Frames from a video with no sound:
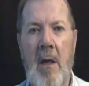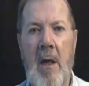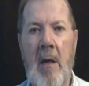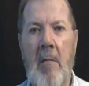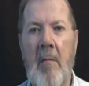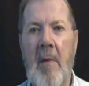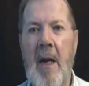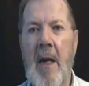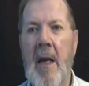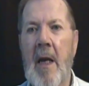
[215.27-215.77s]
It
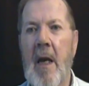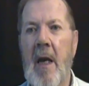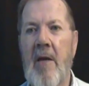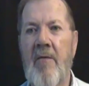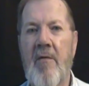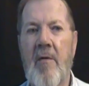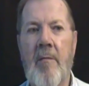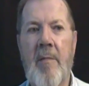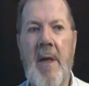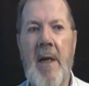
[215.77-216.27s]
may not
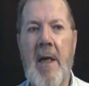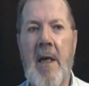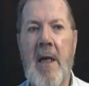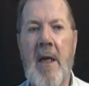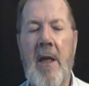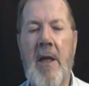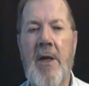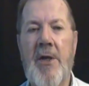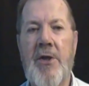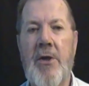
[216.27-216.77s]
even be
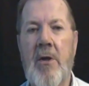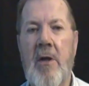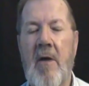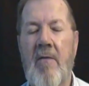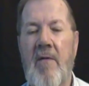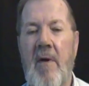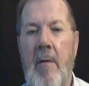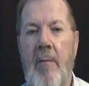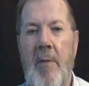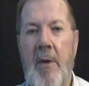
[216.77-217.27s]
needed that you
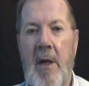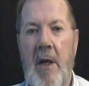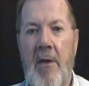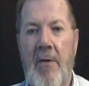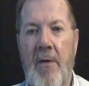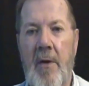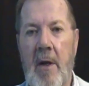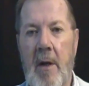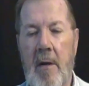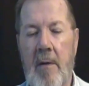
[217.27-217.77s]
give up
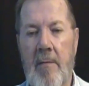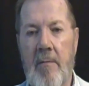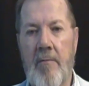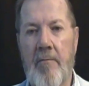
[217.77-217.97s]
anything.